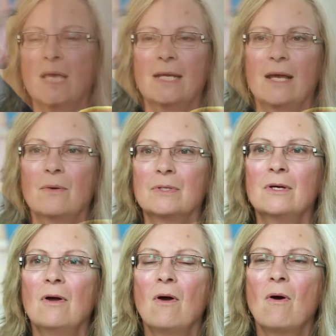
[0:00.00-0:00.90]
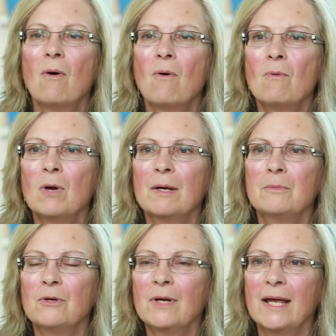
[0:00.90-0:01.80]
out. Oh,
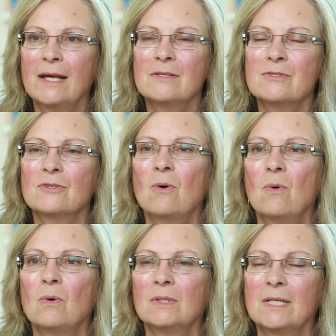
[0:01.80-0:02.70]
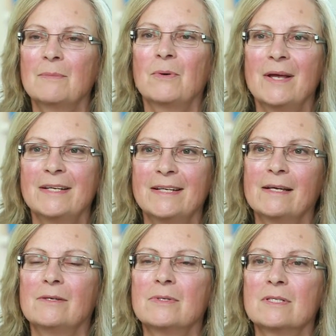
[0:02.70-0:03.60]
your hands are cold, I'm going to
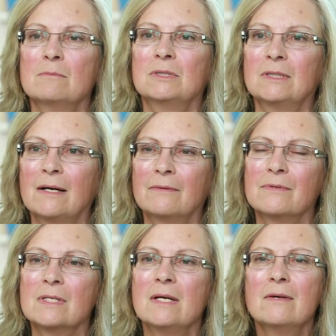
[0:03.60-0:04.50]
get you some gloves.